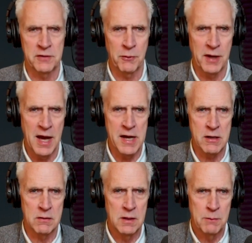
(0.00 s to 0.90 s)
They would
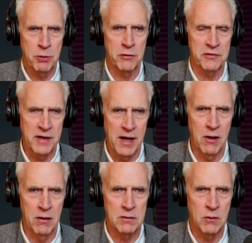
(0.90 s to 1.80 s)
hire
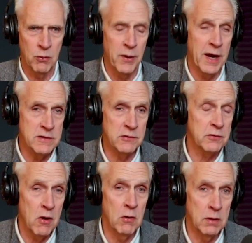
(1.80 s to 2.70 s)
personnel, or what I
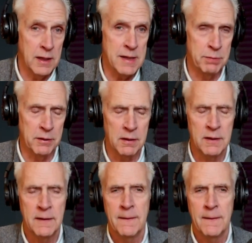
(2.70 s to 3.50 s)
just call labor.